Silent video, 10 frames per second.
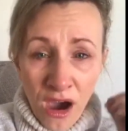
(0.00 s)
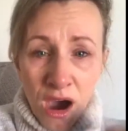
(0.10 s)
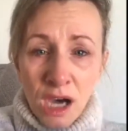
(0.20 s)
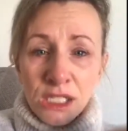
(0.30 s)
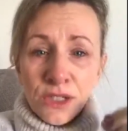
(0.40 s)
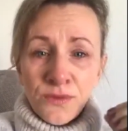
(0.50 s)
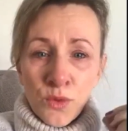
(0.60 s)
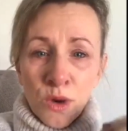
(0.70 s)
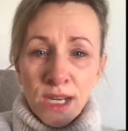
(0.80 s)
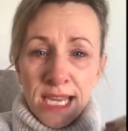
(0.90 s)
asked
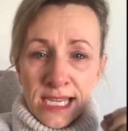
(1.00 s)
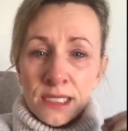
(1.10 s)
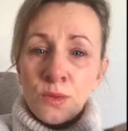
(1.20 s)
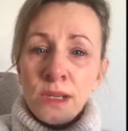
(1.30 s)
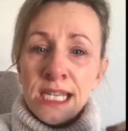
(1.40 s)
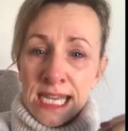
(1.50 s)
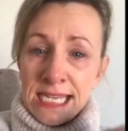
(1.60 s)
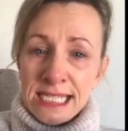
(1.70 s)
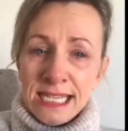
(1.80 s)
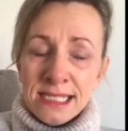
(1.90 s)
for what it is we
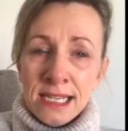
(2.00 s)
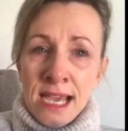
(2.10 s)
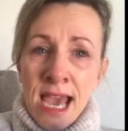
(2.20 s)
needed,